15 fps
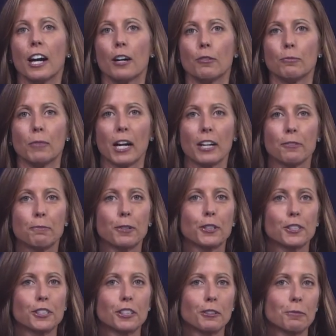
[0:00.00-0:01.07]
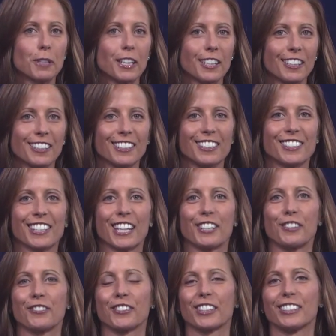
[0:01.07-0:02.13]
my personal opinion is that
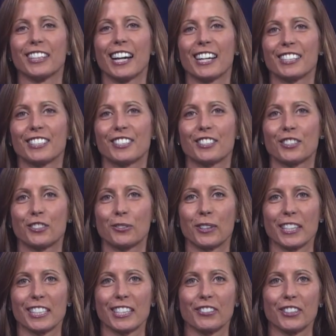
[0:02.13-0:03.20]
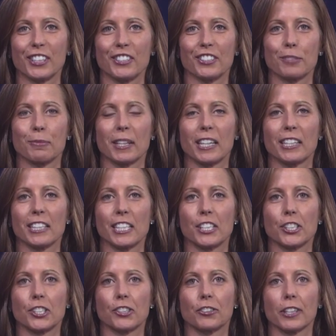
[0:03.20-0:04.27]
over the last 27 years of being in the
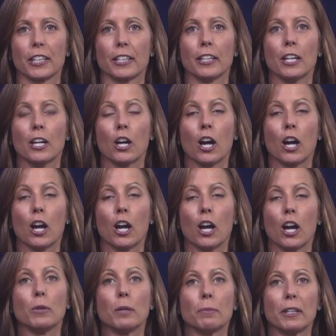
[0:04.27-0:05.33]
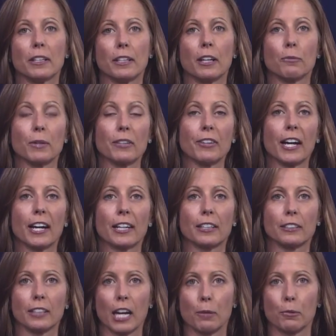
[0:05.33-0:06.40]
industry, I think we've had a
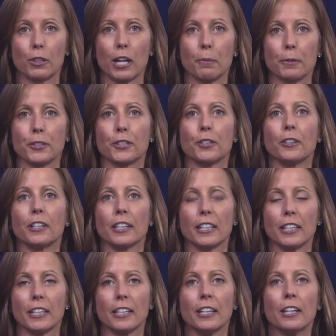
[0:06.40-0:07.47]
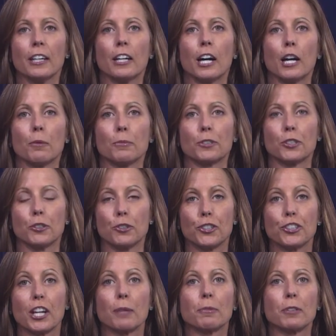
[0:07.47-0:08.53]
lot more opportunity to
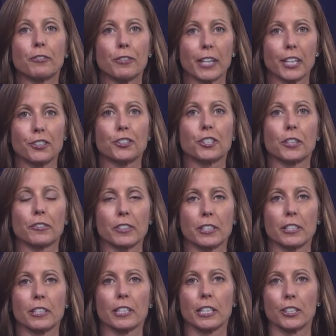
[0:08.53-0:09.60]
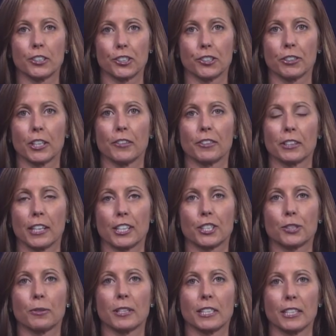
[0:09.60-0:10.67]
shape the financial services industry over the
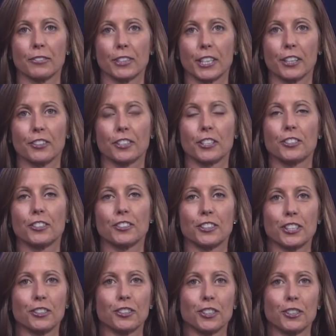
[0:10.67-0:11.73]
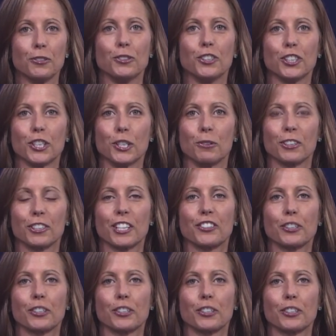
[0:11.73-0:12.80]
last 27 years. And Susan, you are
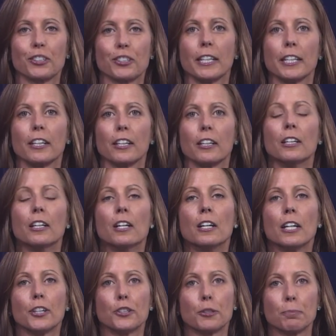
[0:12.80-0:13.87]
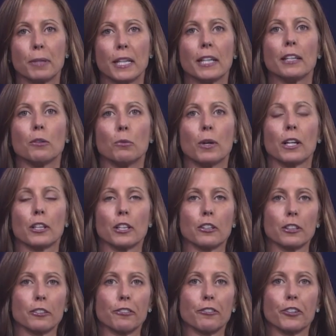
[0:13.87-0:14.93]
such a pioneer in being one of
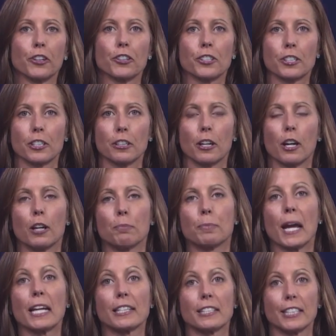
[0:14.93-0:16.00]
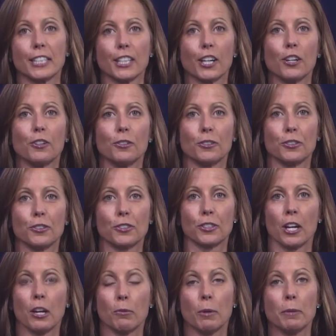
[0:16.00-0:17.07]
the first bank CEOs,
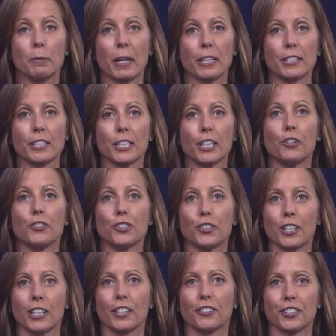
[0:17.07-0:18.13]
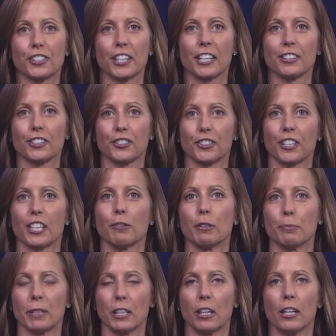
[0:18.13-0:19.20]
women bank CEOs. You can understand the journey we've
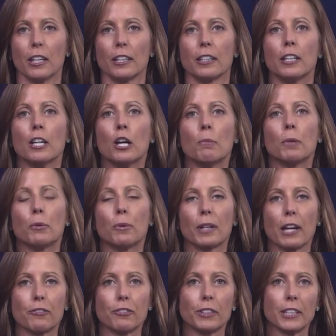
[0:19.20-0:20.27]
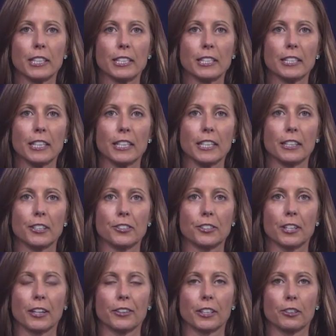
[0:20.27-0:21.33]
been on. But what I've really seen is
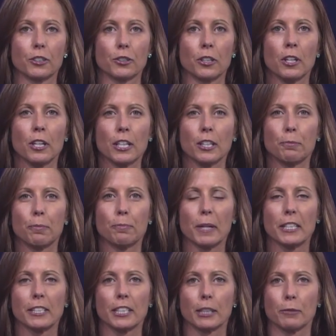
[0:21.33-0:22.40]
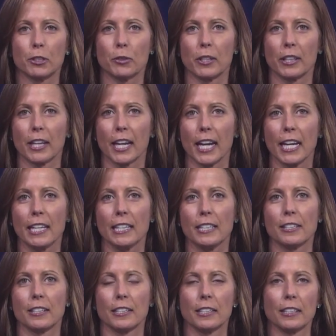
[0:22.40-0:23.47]
that there's, basically between the 80s
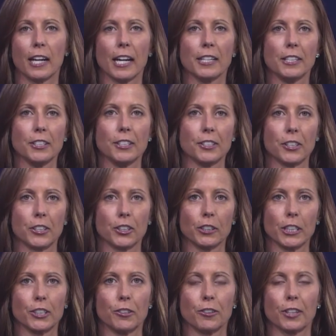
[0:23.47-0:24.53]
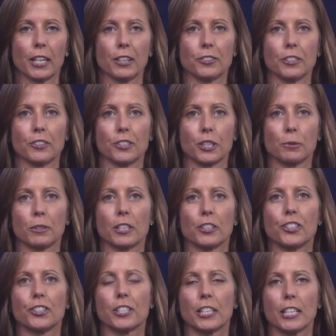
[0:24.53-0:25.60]
and the 90s and the early 2000s, there was a
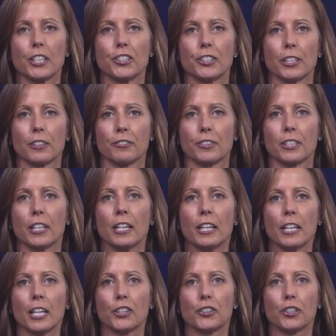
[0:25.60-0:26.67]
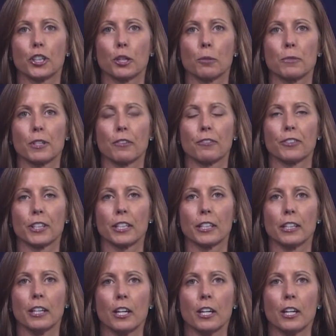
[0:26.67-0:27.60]
sea shift in terms of the